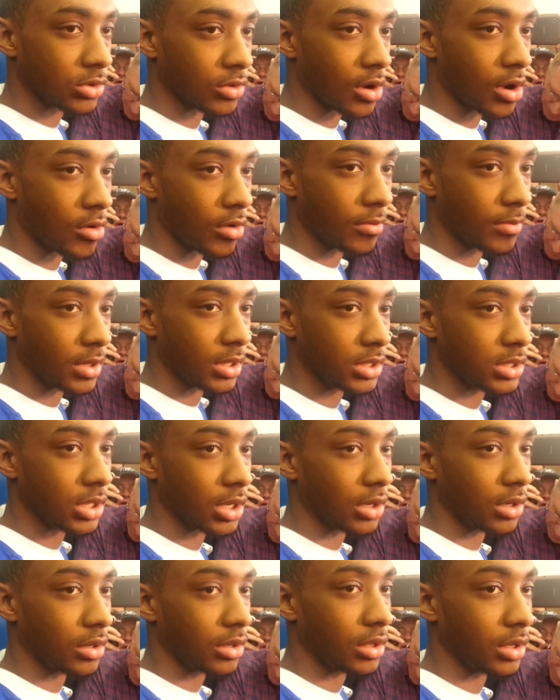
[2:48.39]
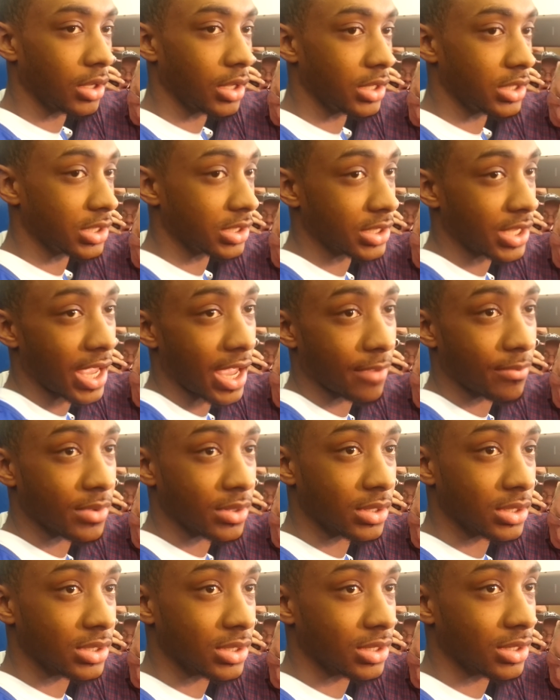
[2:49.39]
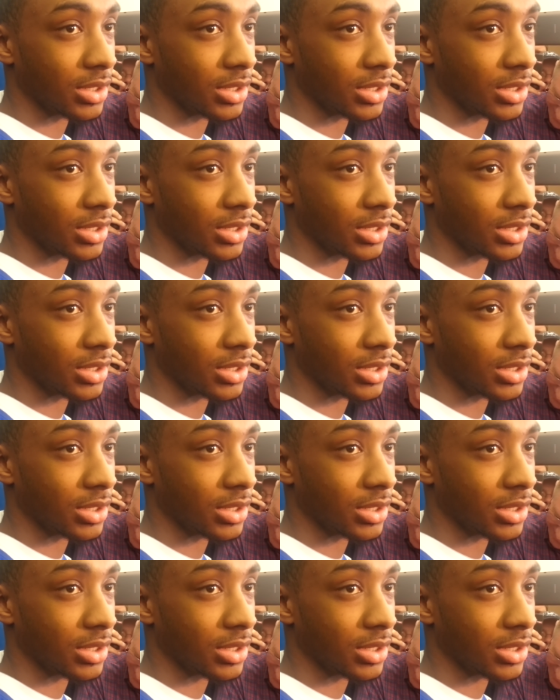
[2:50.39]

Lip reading: wrong with me, so it just happens.